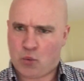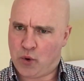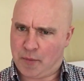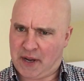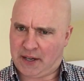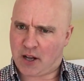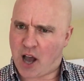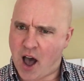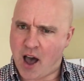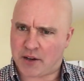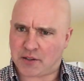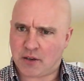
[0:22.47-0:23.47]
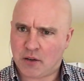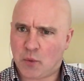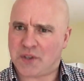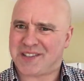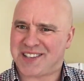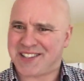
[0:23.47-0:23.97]
we're being conned,
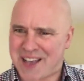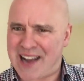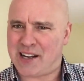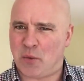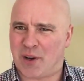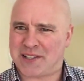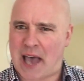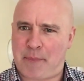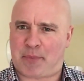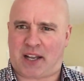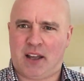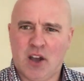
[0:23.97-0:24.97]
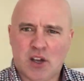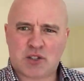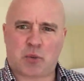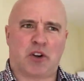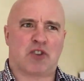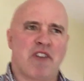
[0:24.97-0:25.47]
which is exactly what's happening.
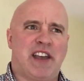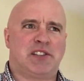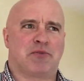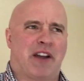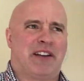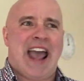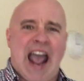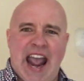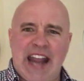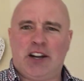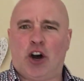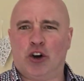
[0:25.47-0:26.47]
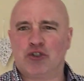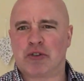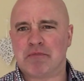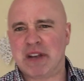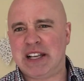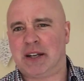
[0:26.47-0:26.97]
So we're going to raise around
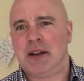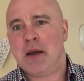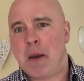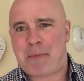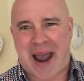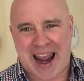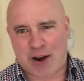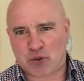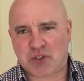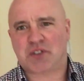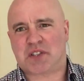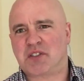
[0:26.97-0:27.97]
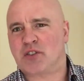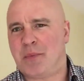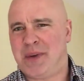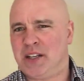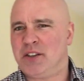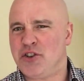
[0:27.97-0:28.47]
£800 million, because this has
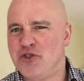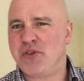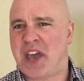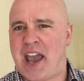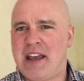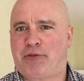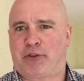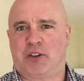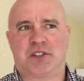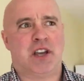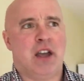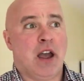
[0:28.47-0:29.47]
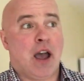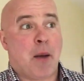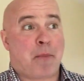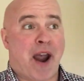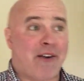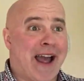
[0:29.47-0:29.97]
come in the UK first,
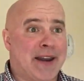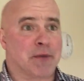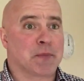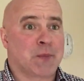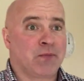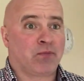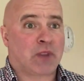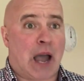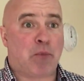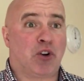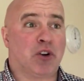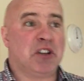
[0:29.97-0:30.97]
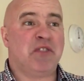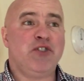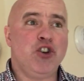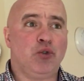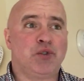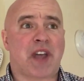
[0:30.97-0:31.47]
per annum. And we're going
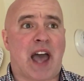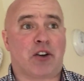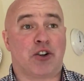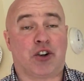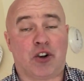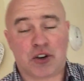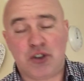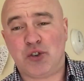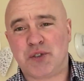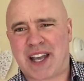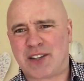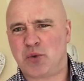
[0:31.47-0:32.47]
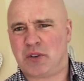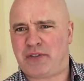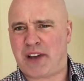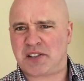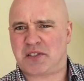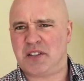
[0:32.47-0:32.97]
to use that, or you're going to use that to
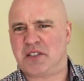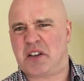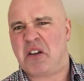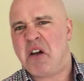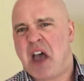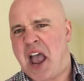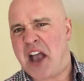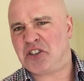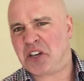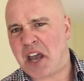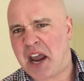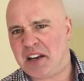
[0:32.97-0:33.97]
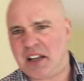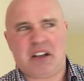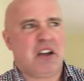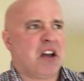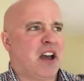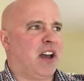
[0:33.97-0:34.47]
invest into educating,